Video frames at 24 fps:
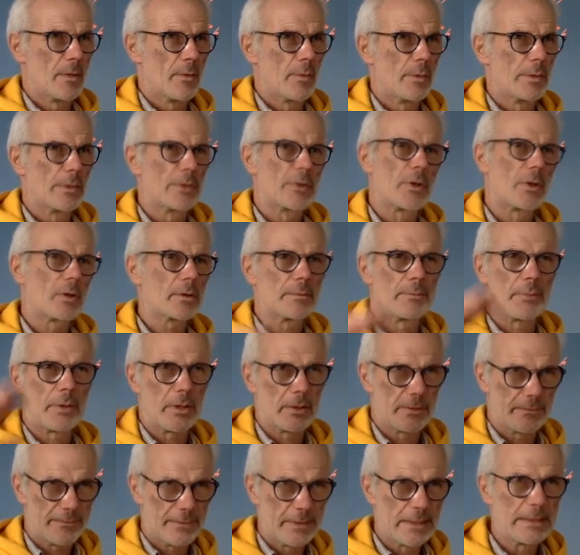We talk
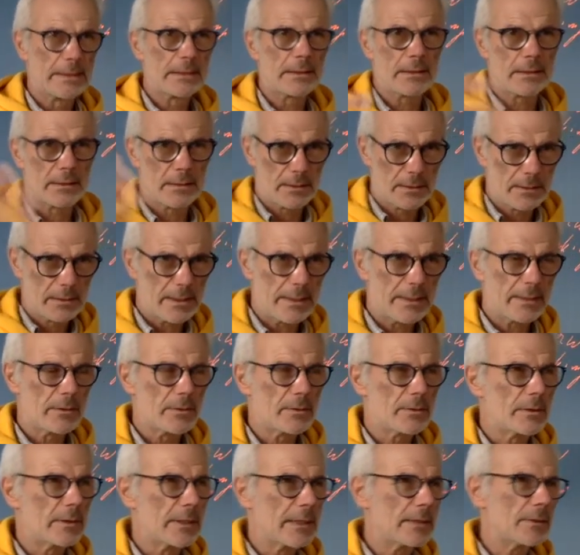about, for instance, in,
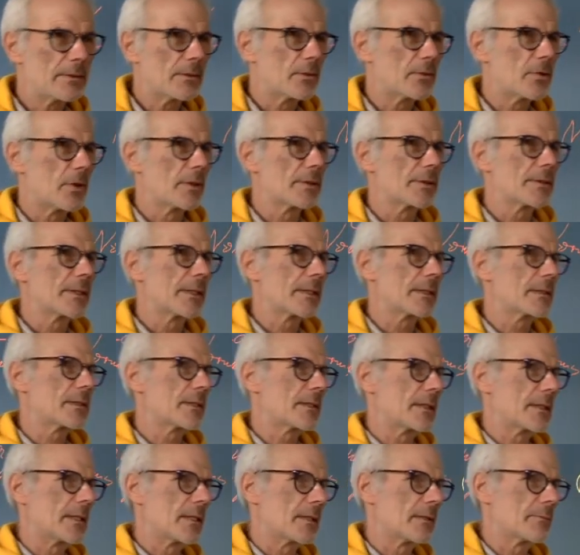in the context
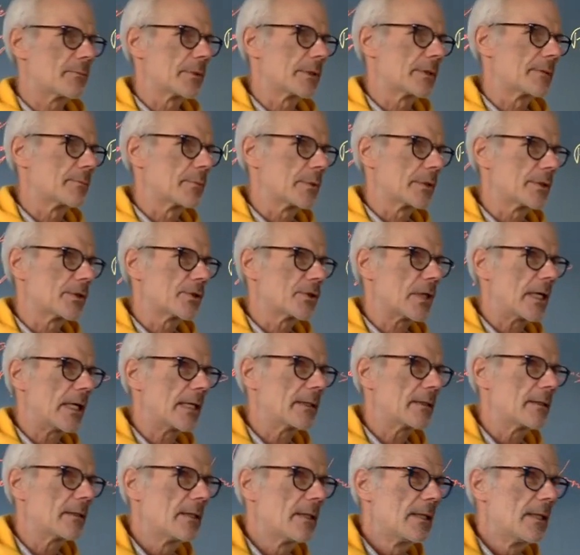here with, with
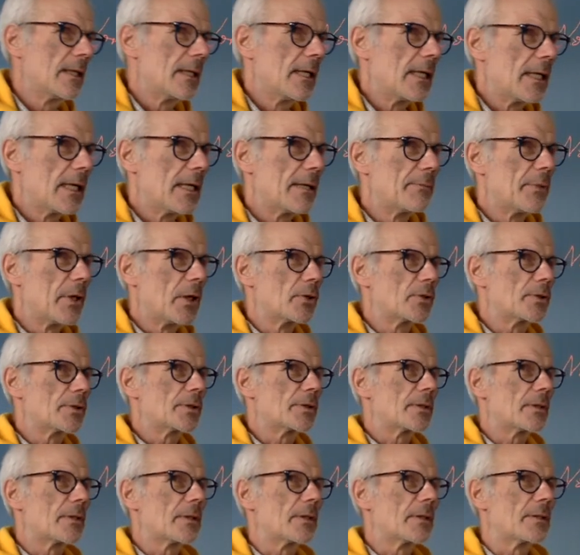China, about
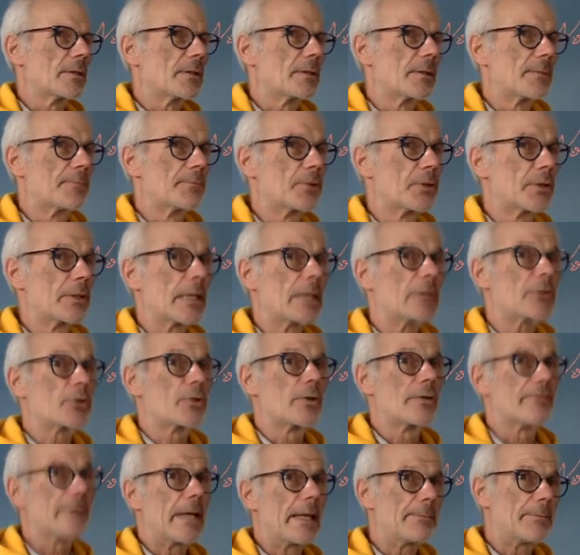uh, the
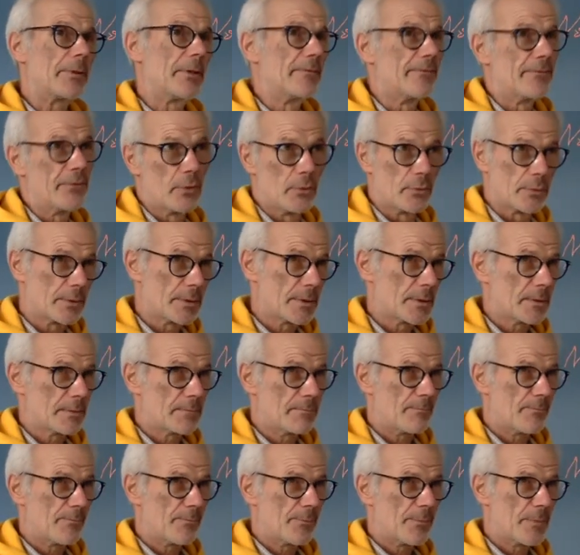production of Apple phones
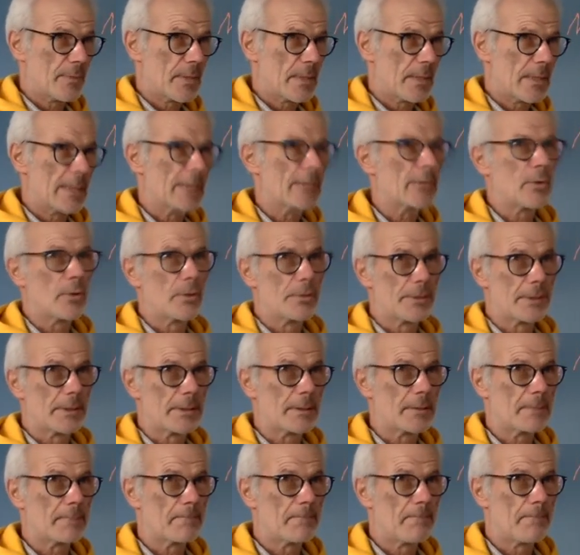and all
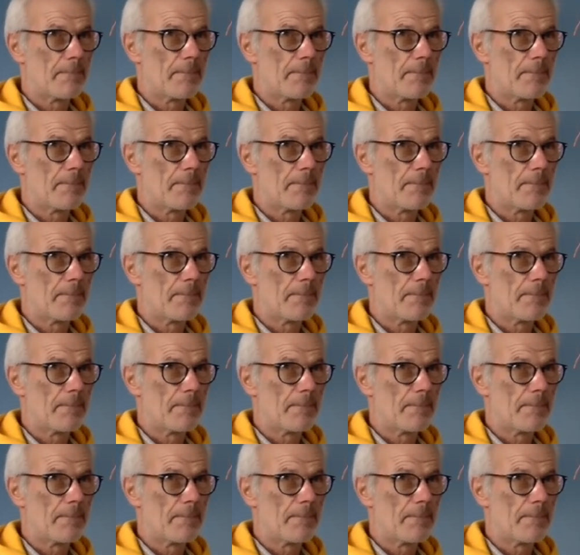this.